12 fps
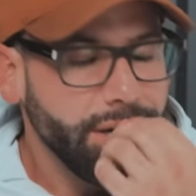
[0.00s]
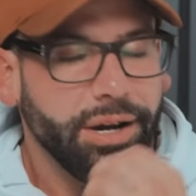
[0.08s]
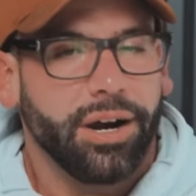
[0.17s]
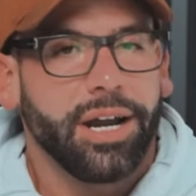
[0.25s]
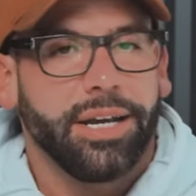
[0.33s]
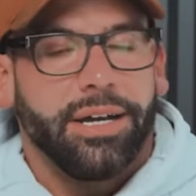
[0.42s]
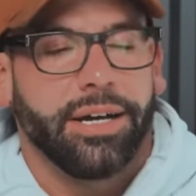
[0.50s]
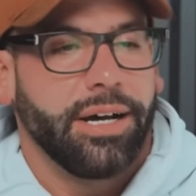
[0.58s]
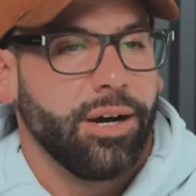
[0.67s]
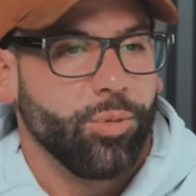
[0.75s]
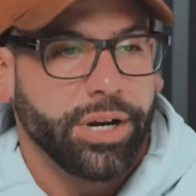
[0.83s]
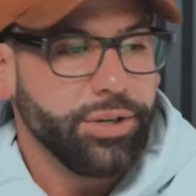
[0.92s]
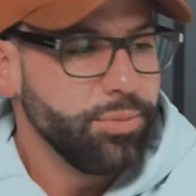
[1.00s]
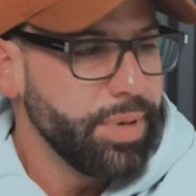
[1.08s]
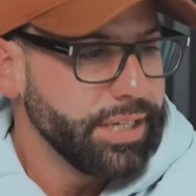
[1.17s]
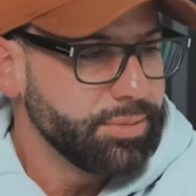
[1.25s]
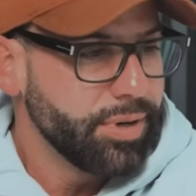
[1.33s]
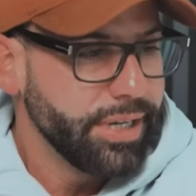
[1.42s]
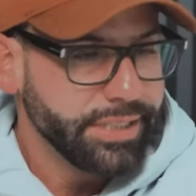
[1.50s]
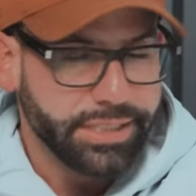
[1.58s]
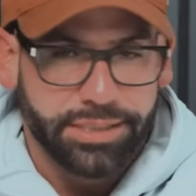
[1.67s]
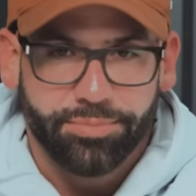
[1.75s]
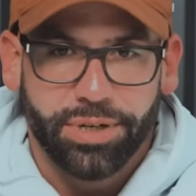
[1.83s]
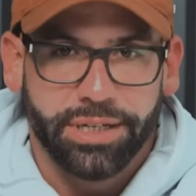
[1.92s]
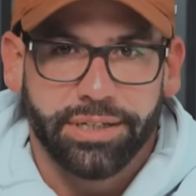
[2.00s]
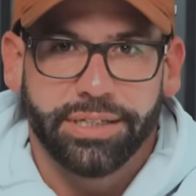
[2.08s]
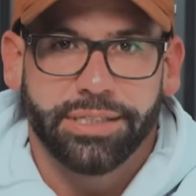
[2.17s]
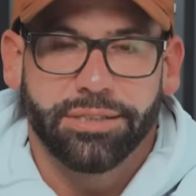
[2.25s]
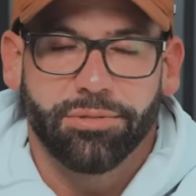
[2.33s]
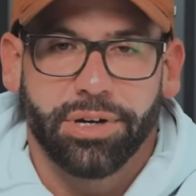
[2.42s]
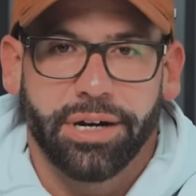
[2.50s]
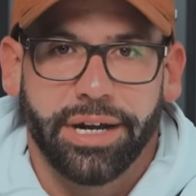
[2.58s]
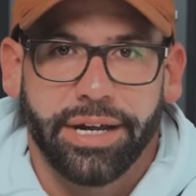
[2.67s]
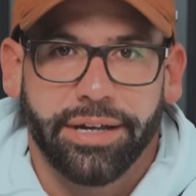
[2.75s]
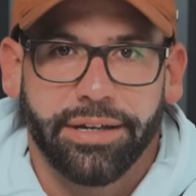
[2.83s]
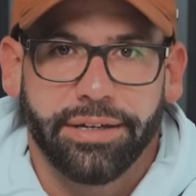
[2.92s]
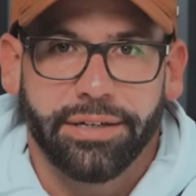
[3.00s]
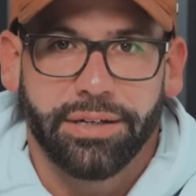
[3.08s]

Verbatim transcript: All right, we're gonna do bench press, but this is where I